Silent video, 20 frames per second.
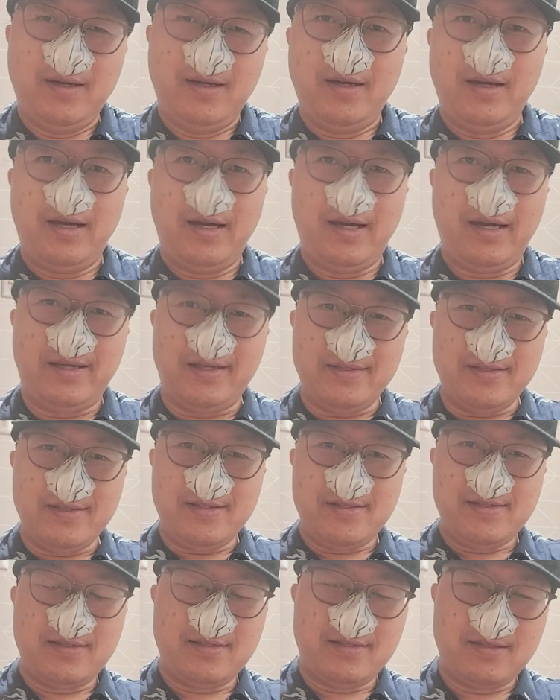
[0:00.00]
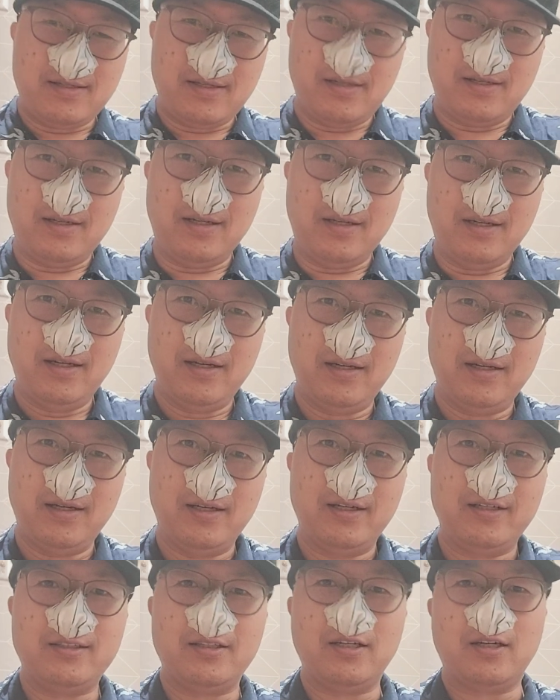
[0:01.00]
Hey, this is
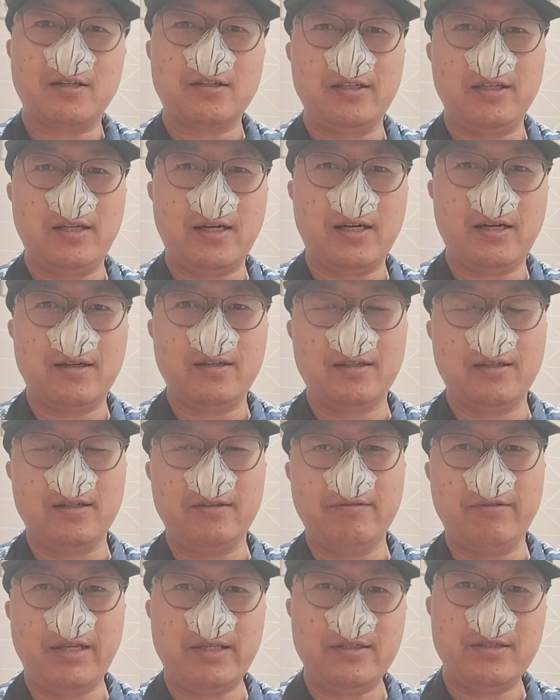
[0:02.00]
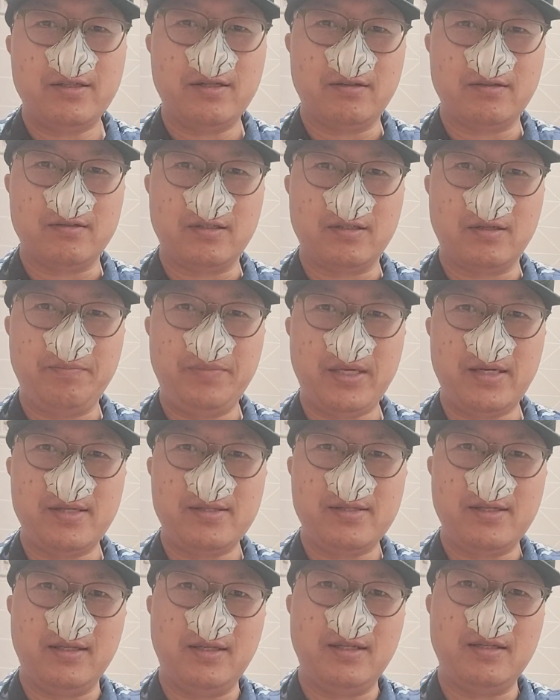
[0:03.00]
Dr. Yang, the inventor of the
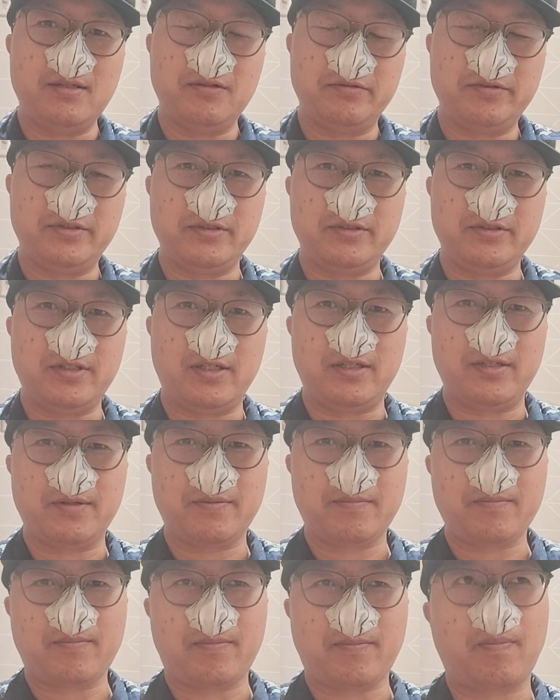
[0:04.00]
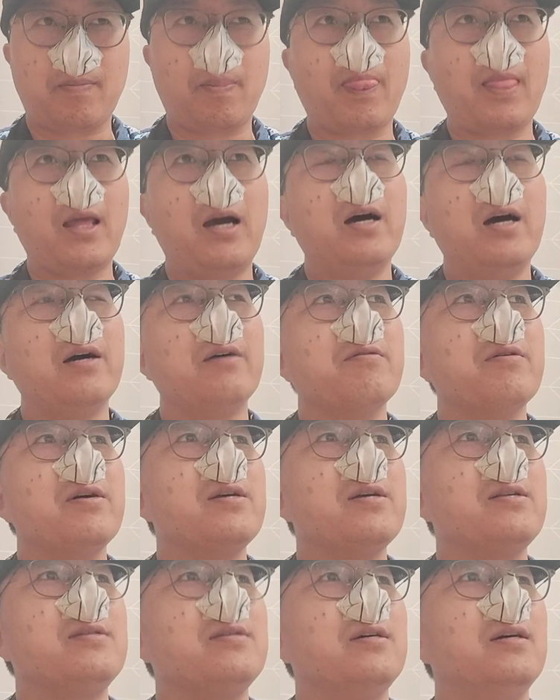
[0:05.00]
PSC Nasal Filter. I
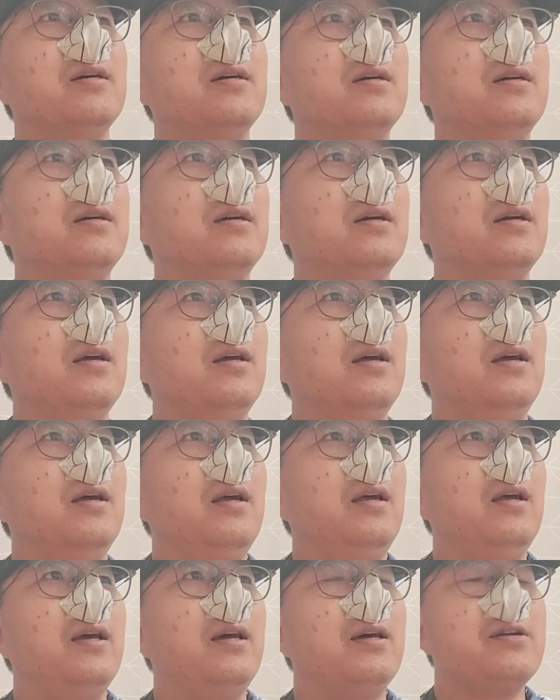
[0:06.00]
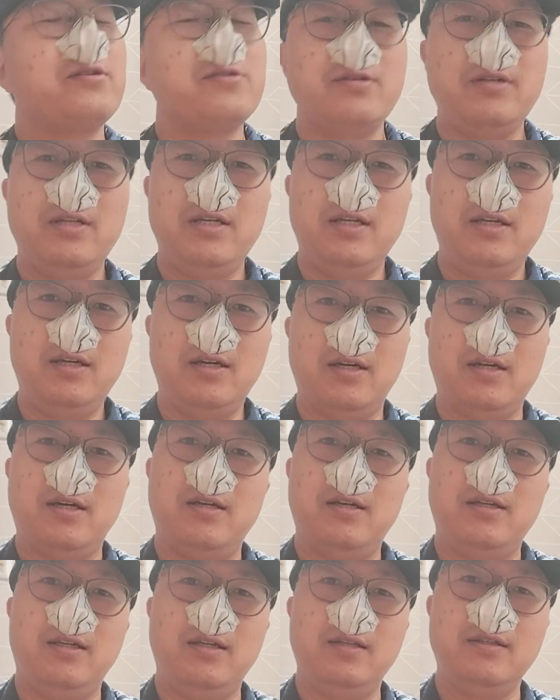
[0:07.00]
was actually
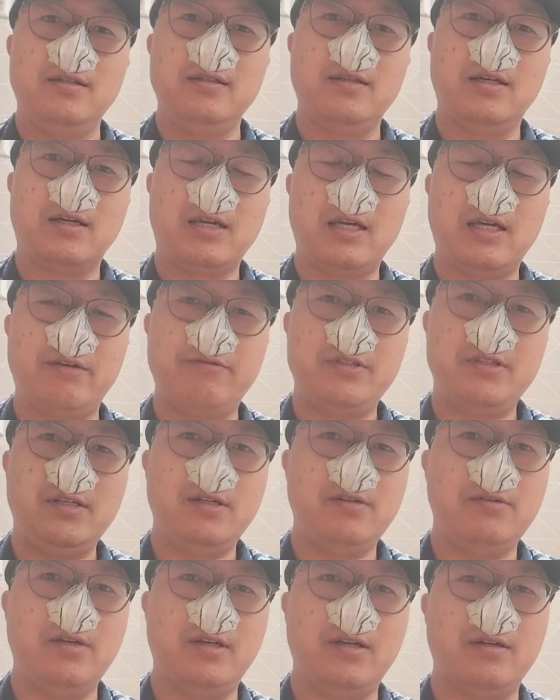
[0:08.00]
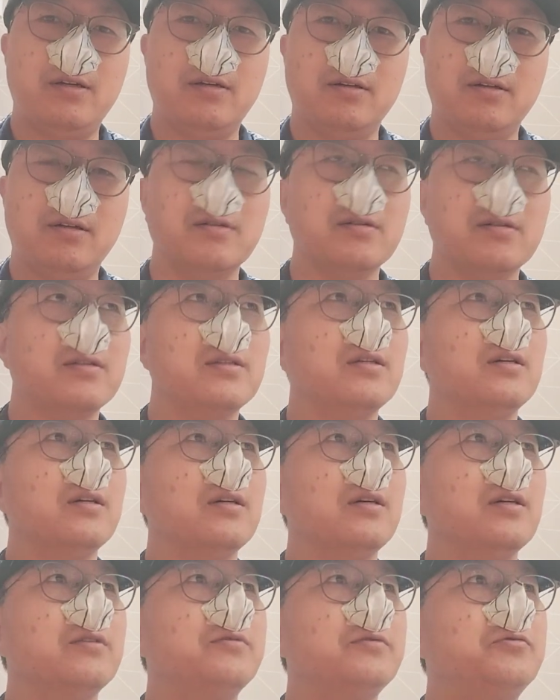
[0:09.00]
in the cafeteria of
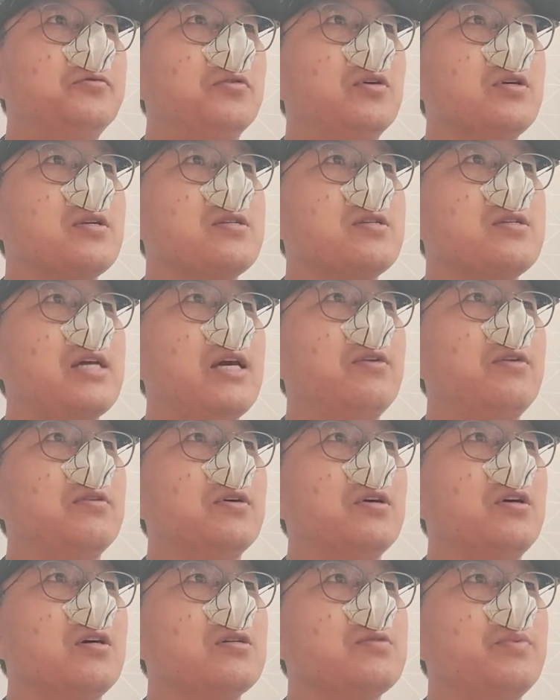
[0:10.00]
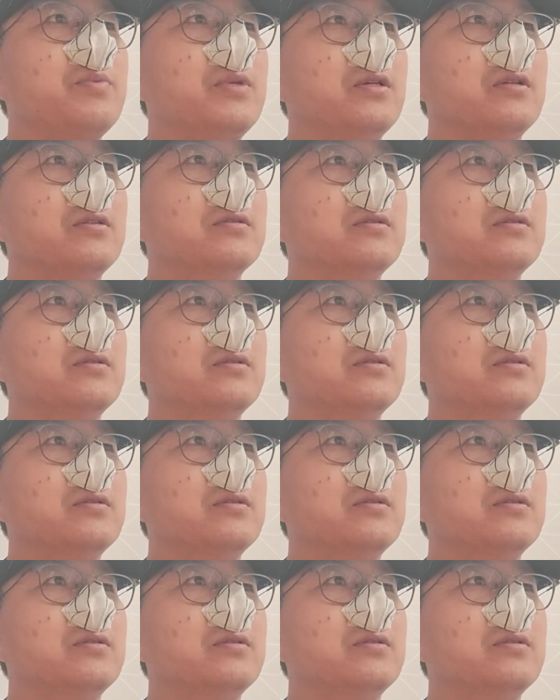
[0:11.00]
the Forest General Hospital